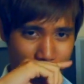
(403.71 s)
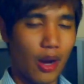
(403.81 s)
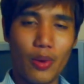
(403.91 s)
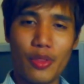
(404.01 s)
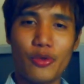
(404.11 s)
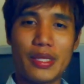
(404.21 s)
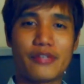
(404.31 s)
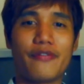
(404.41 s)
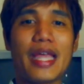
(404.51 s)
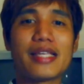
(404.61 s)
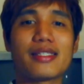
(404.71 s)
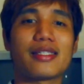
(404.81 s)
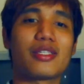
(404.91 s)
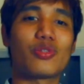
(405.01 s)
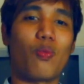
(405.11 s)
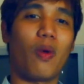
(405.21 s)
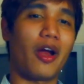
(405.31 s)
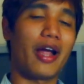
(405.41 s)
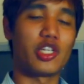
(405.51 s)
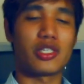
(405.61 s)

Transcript: I went through these phases where I